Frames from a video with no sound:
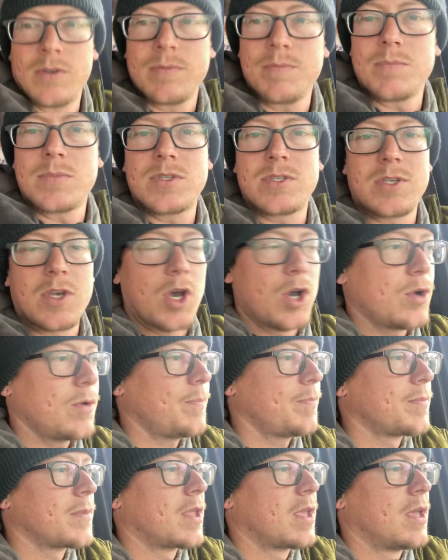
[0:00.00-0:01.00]
So,
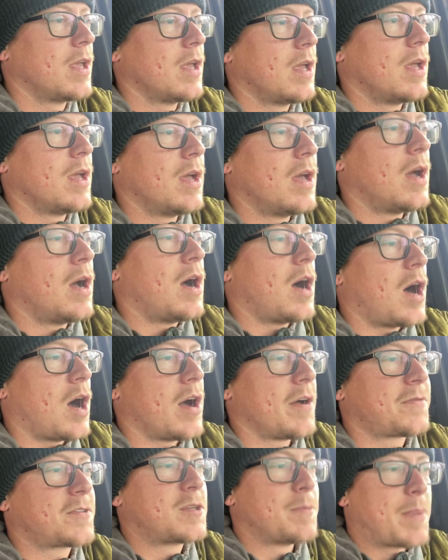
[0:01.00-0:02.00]

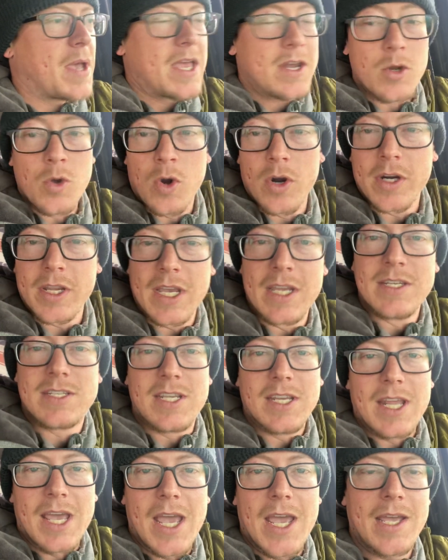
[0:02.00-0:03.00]
off to Bend, Oregon
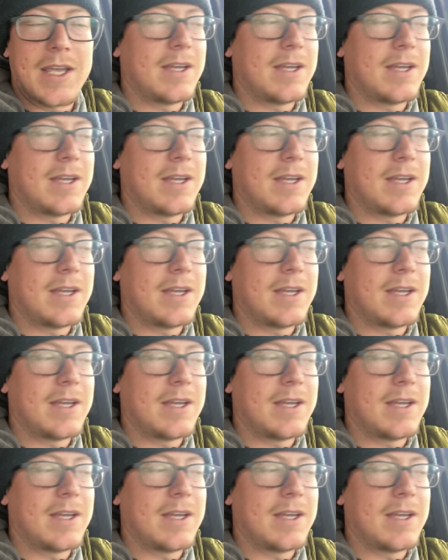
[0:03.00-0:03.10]
today.